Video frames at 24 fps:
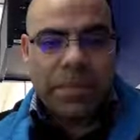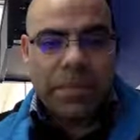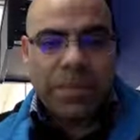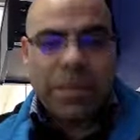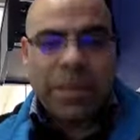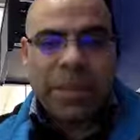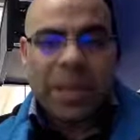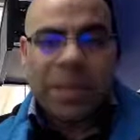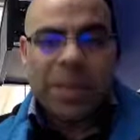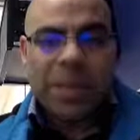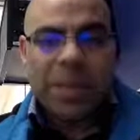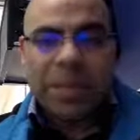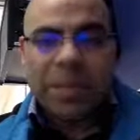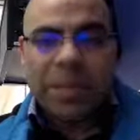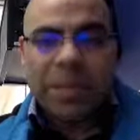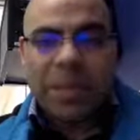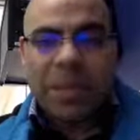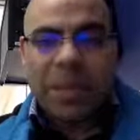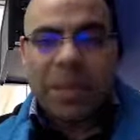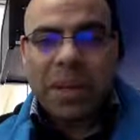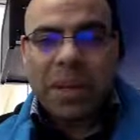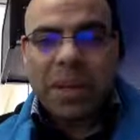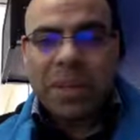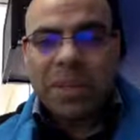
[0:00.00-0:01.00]
B, B,
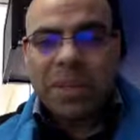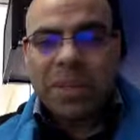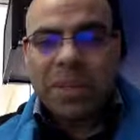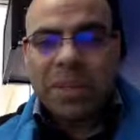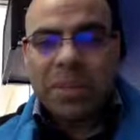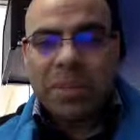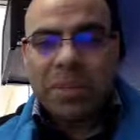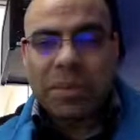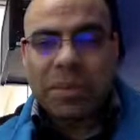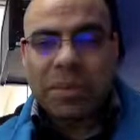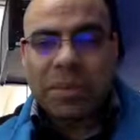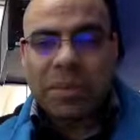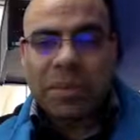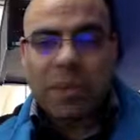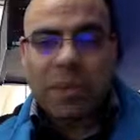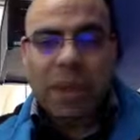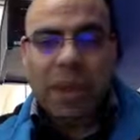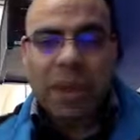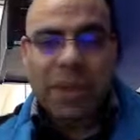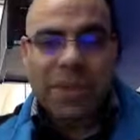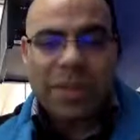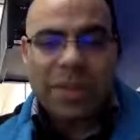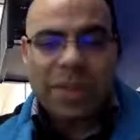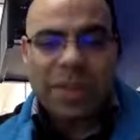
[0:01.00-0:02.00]
B. I'm just going to put some
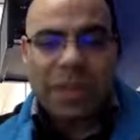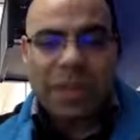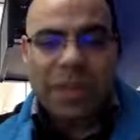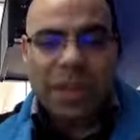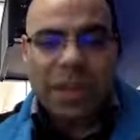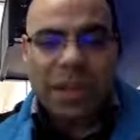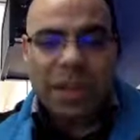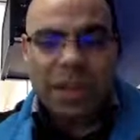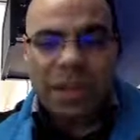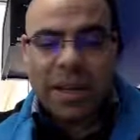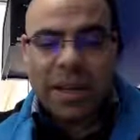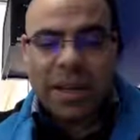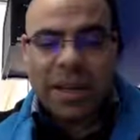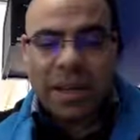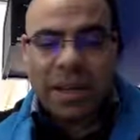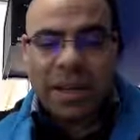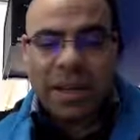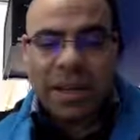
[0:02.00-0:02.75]
quavers in there.